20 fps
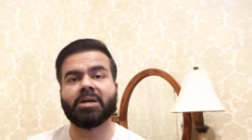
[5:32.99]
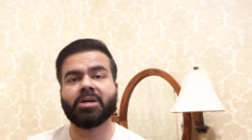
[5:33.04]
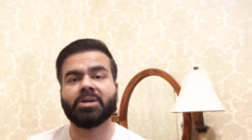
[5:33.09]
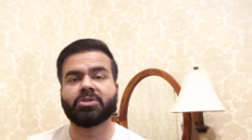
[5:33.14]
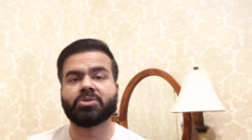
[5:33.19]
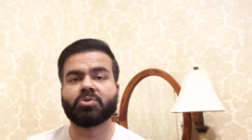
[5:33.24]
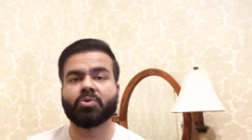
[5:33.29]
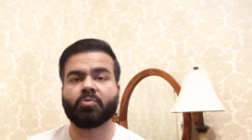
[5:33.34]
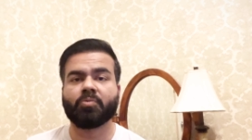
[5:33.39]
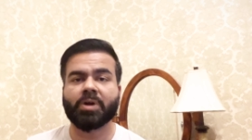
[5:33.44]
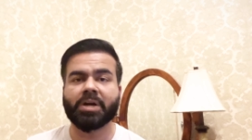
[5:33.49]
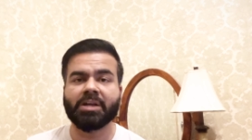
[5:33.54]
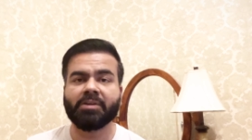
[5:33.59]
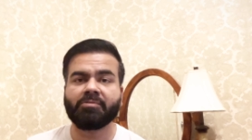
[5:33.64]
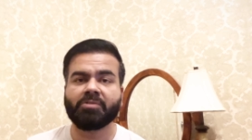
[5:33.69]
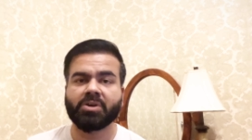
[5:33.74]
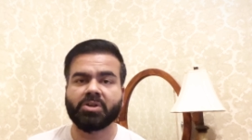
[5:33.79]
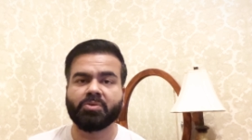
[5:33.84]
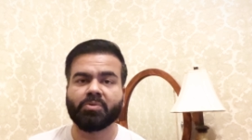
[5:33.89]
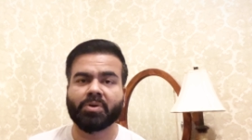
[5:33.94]
So
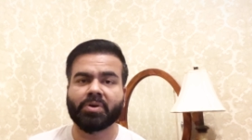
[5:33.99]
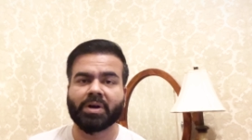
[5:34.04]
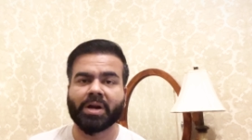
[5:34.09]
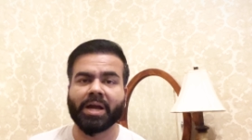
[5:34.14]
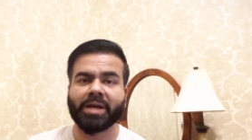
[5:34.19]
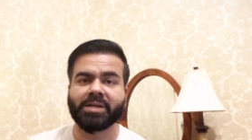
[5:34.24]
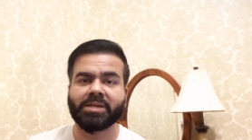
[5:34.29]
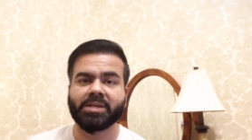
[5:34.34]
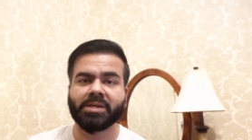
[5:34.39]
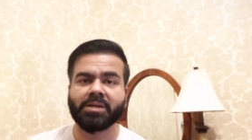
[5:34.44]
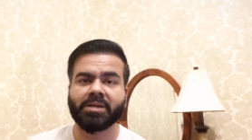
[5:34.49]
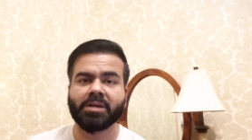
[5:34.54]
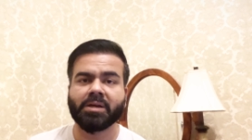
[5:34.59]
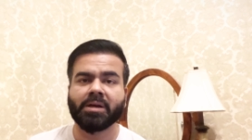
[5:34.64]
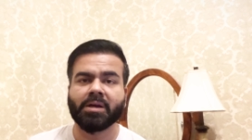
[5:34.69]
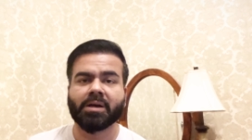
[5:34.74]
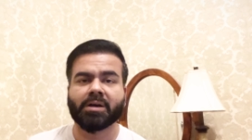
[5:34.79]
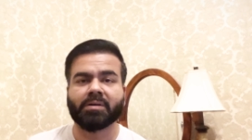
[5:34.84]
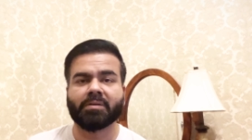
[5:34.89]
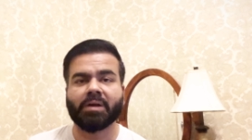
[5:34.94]
whatever you are writing,
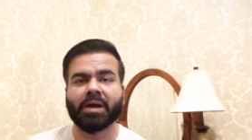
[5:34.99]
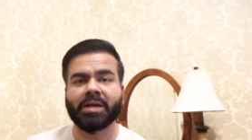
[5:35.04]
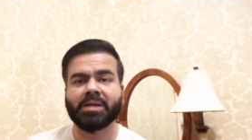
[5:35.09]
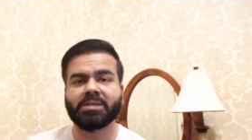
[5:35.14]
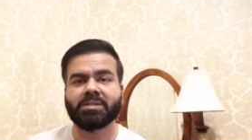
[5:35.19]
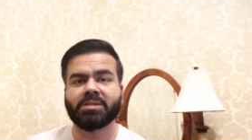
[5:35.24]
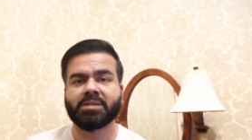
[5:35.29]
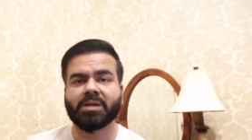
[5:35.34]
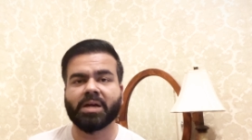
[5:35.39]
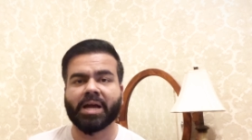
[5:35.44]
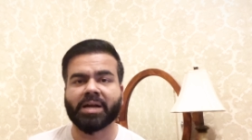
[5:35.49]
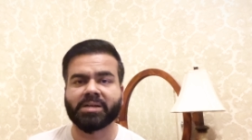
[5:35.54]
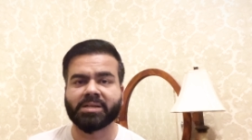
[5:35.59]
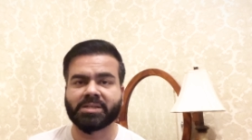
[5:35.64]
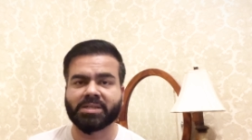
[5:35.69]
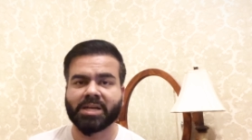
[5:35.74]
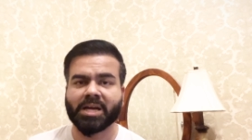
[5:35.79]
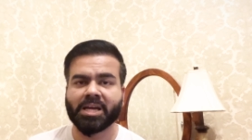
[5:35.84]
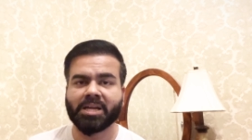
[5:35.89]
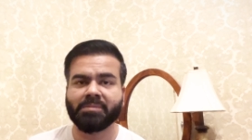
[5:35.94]
write at a
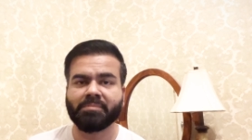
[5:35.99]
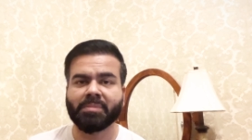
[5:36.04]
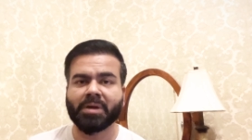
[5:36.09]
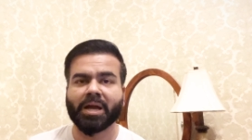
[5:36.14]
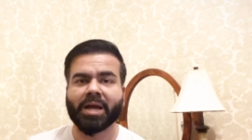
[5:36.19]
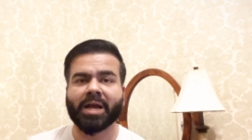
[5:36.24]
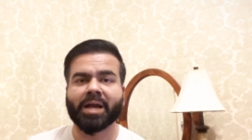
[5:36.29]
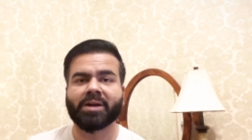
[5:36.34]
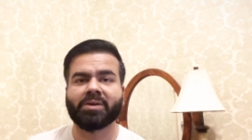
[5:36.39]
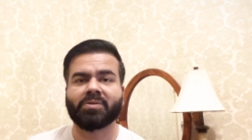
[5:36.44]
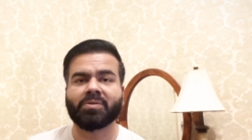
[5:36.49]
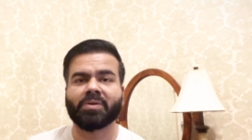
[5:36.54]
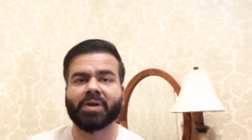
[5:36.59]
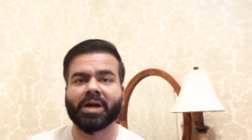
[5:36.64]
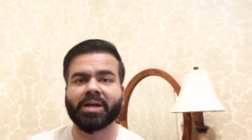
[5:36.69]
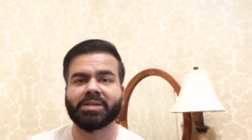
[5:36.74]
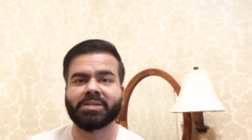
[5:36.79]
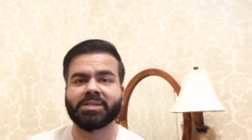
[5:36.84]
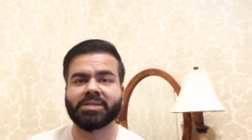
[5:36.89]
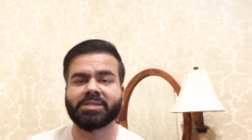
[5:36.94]
time and
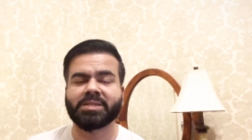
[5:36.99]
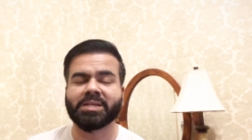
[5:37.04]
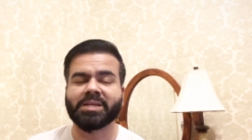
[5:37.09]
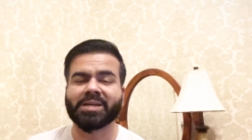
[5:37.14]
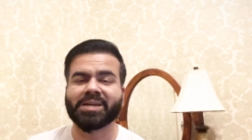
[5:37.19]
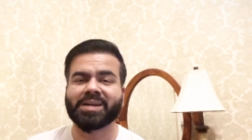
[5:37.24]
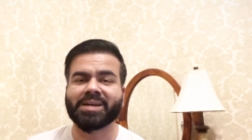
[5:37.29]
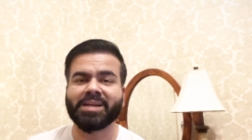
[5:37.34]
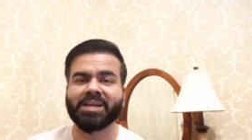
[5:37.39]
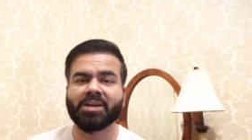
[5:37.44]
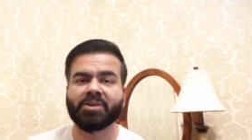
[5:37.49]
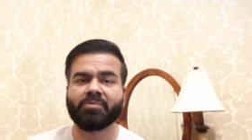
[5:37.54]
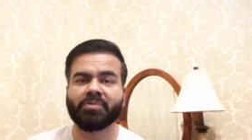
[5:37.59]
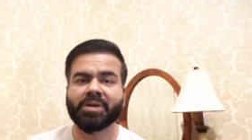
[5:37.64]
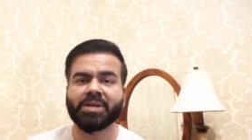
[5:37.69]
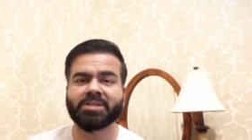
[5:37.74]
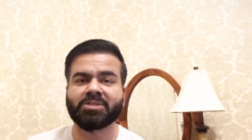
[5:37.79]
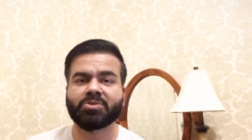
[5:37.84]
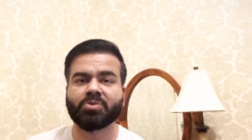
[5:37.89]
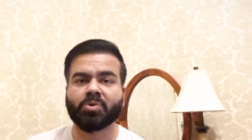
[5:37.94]
write it in a clear
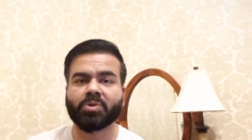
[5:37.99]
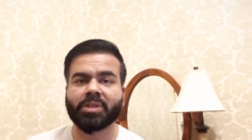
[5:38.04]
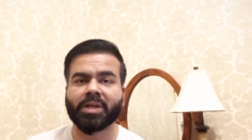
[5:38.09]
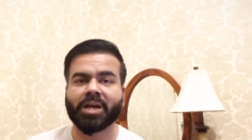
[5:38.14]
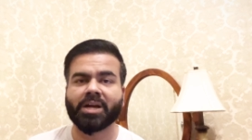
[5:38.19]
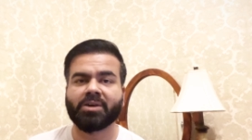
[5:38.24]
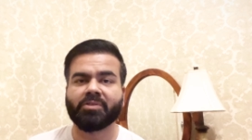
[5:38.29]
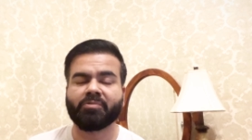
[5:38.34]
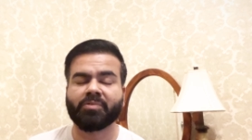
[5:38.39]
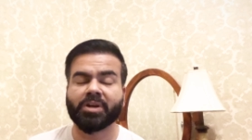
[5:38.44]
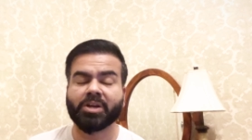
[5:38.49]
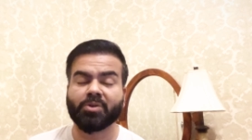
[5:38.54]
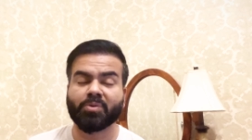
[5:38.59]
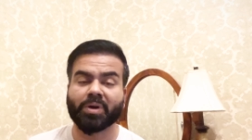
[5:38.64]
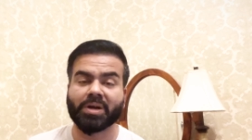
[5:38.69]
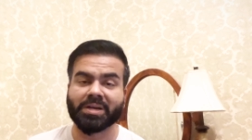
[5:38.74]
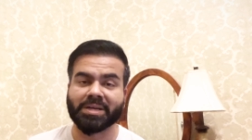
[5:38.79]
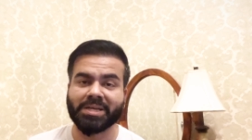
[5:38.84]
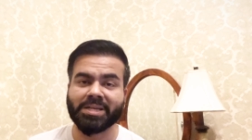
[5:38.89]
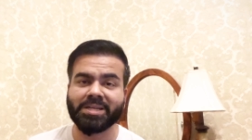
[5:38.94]
way so that when you are
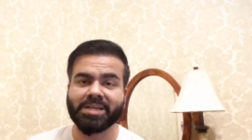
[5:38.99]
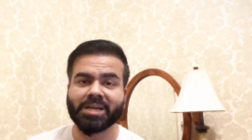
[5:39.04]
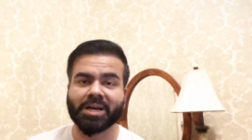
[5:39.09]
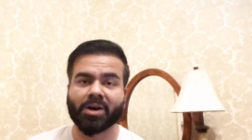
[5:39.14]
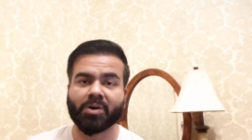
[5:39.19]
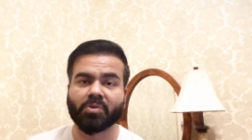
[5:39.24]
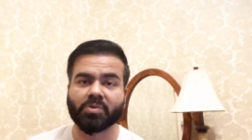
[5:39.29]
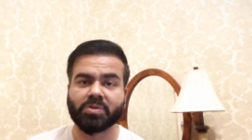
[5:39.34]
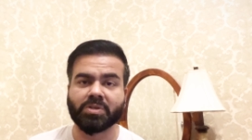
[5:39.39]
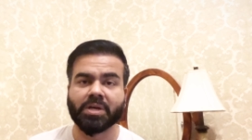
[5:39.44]
reading out,